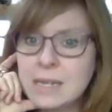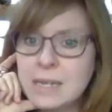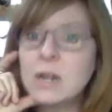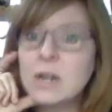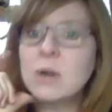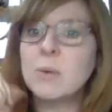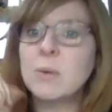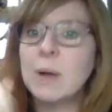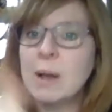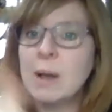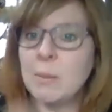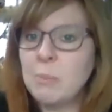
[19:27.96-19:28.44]

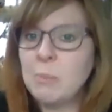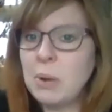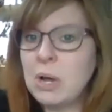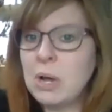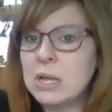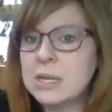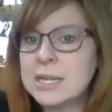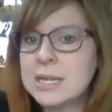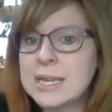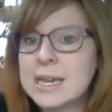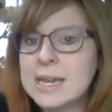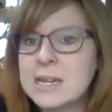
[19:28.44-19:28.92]
around
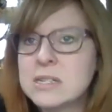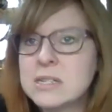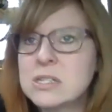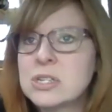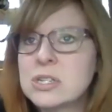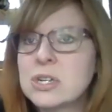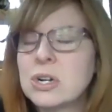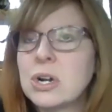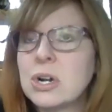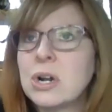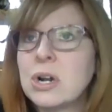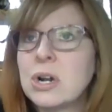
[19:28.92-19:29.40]

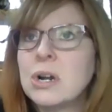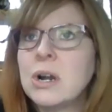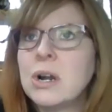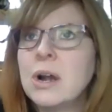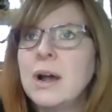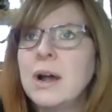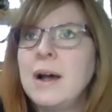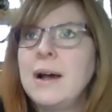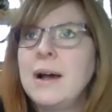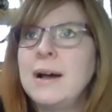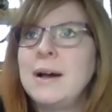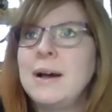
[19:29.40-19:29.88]
polyester.
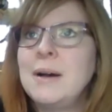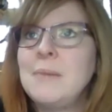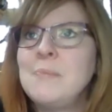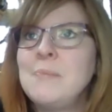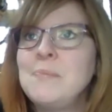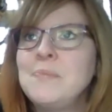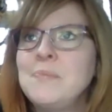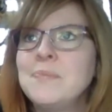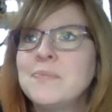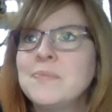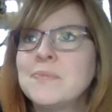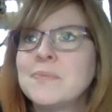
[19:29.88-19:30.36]

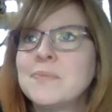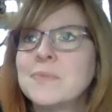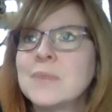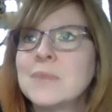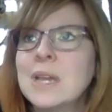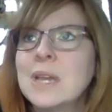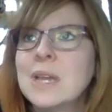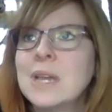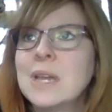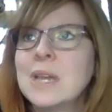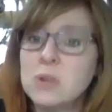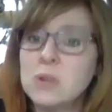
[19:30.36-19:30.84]

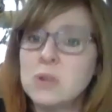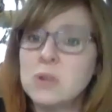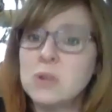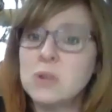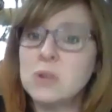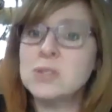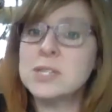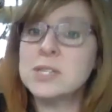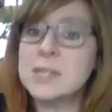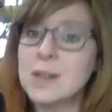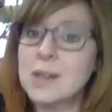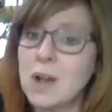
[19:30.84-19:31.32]

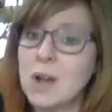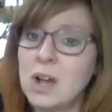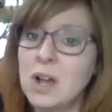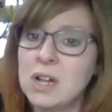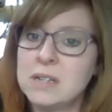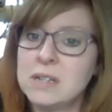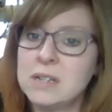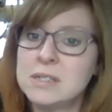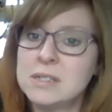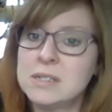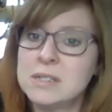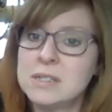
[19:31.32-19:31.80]
There's pros
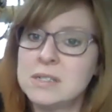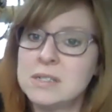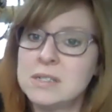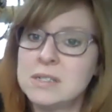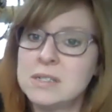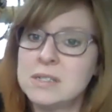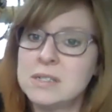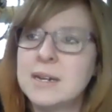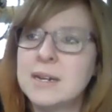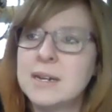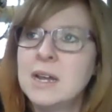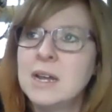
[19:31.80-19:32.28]
and cons
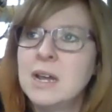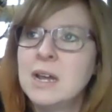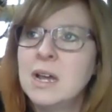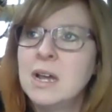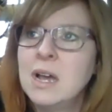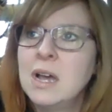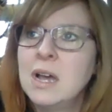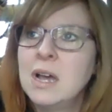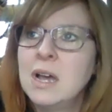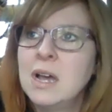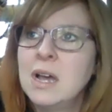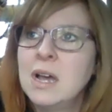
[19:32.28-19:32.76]
to it.
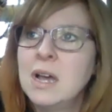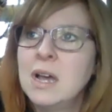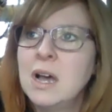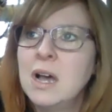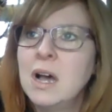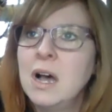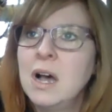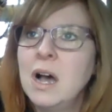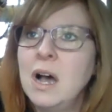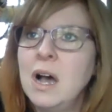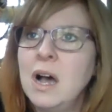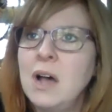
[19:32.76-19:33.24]

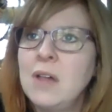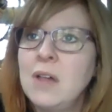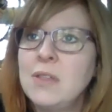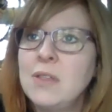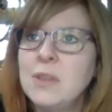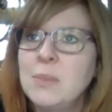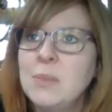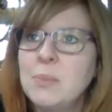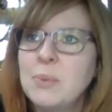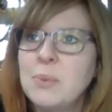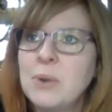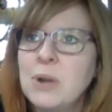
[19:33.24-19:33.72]

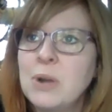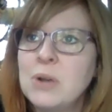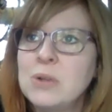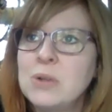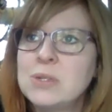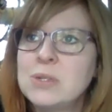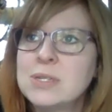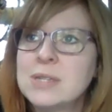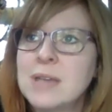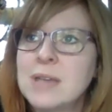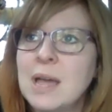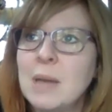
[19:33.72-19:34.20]
On the
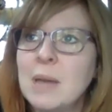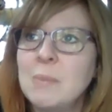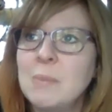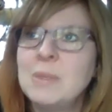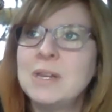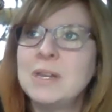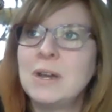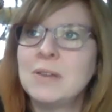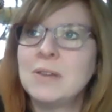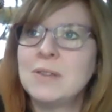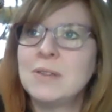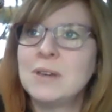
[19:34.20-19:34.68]
pro side,
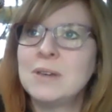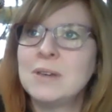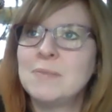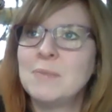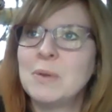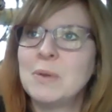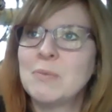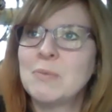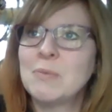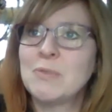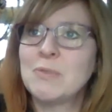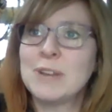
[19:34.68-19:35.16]
on the
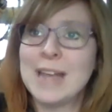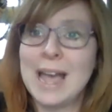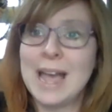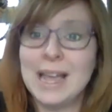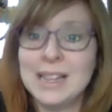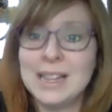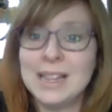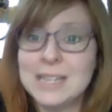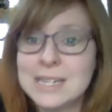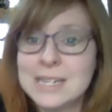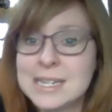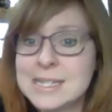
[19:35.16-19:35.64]

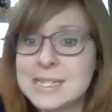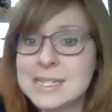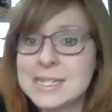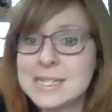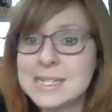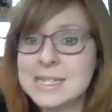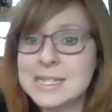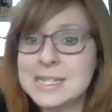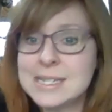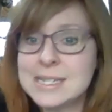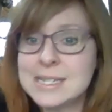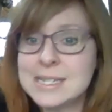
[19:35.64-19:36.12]
reality
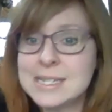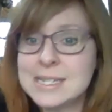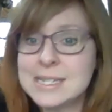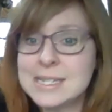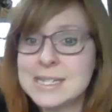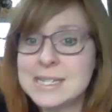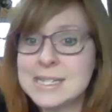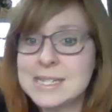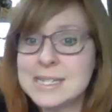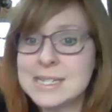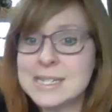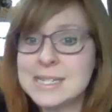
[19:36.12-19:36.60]
side,
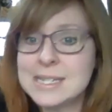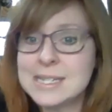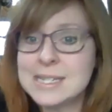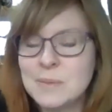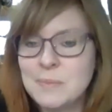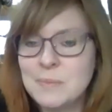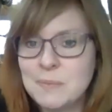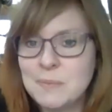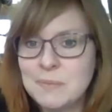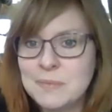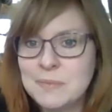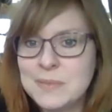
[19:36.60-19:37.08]

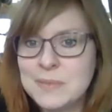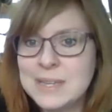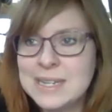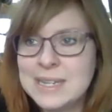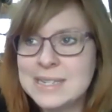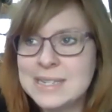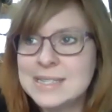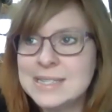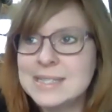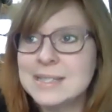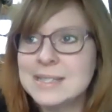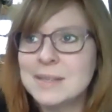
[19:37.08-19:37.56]
it's
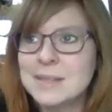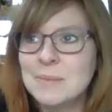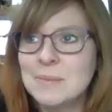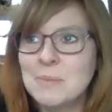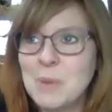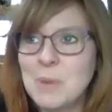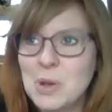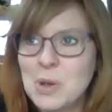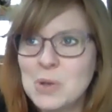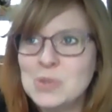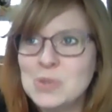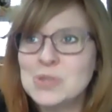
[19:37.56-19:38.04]

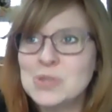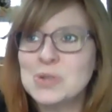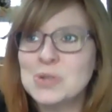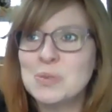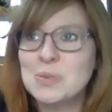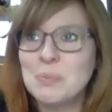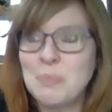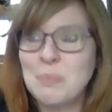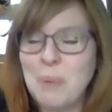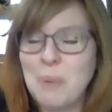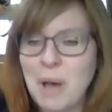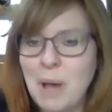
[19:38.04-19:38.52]
the
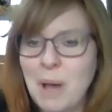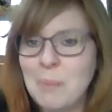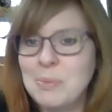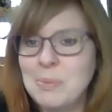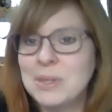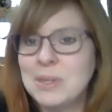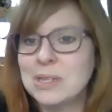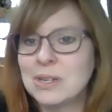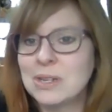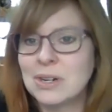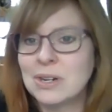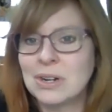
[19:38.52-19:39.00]
most
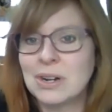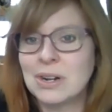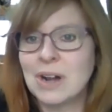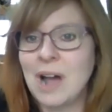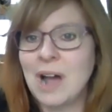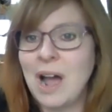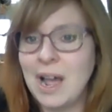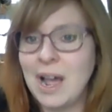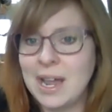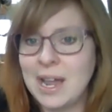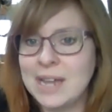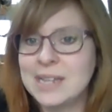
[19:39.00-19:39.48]

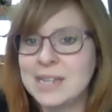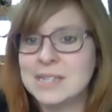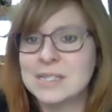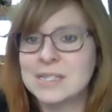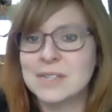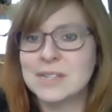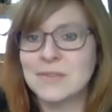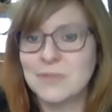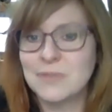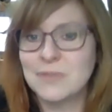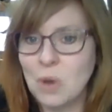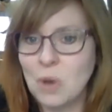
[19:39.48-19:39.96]
popular,
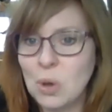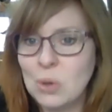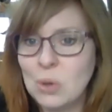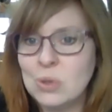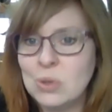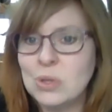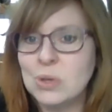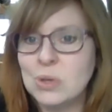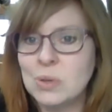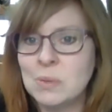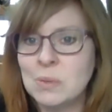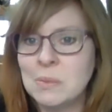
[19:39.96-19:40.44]
highest
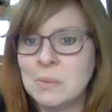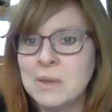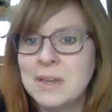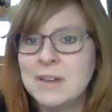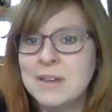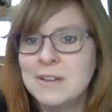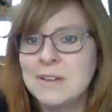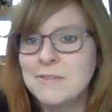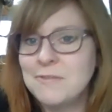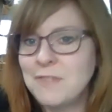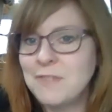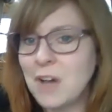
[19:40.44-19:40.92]
volume
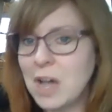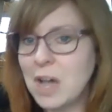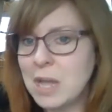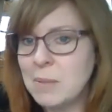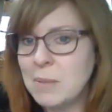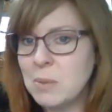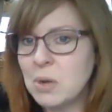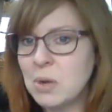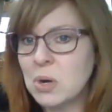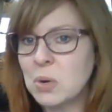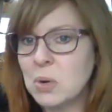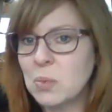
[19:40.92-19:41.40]

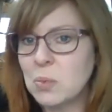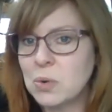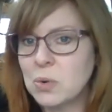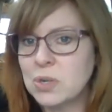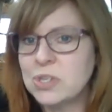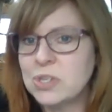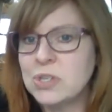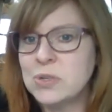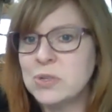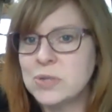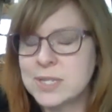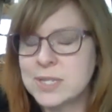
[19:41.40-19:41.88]
fiber we're
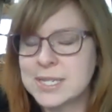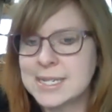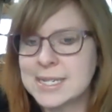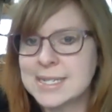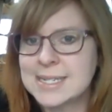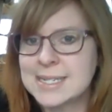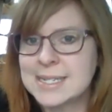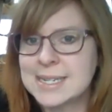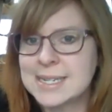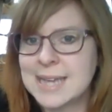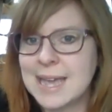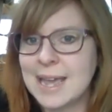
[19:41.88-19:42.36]

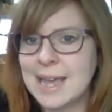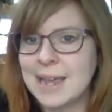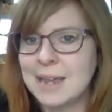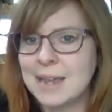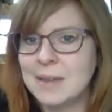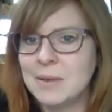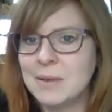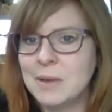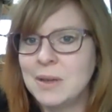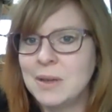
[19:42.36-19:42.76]
using today.